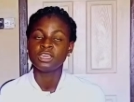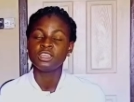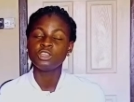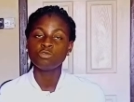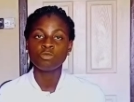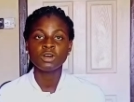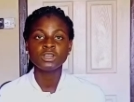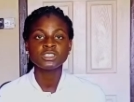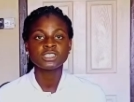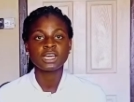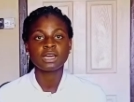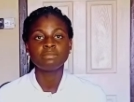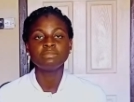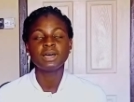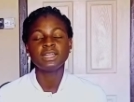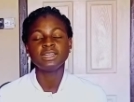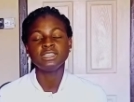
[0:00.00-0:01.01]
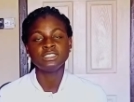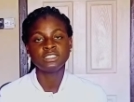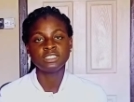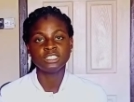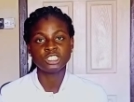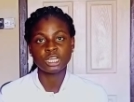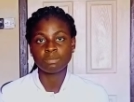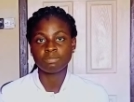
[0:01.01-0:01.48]
The word Kanban is
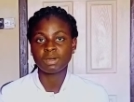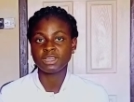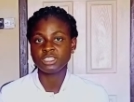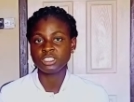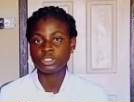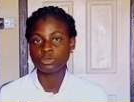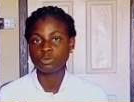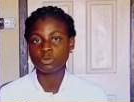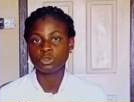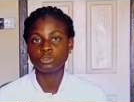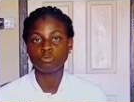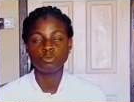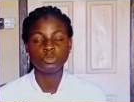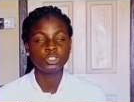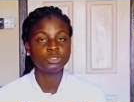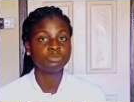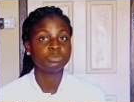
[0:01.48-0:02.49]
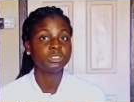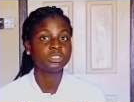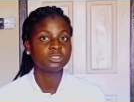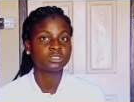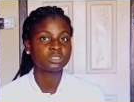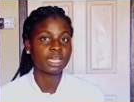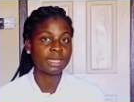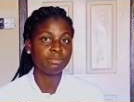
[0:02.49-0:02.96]
a Japanese word which
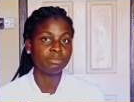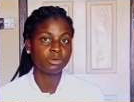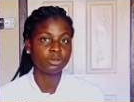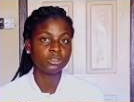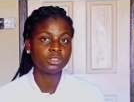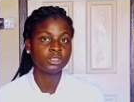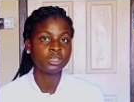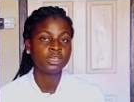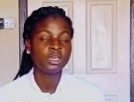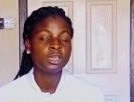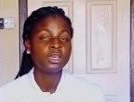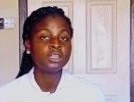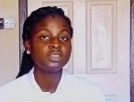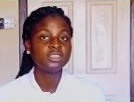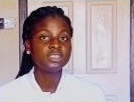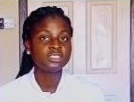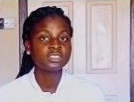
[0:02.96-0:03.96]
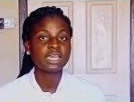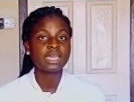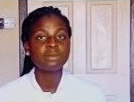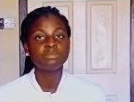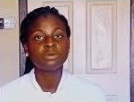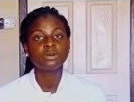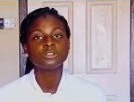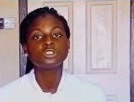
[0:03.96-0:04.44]
means signboard. These
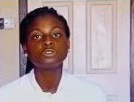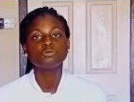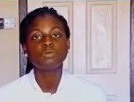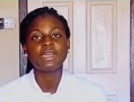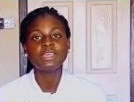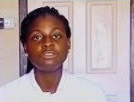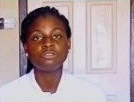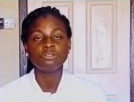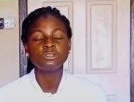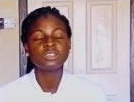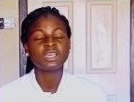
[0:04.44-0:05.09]
signboards were used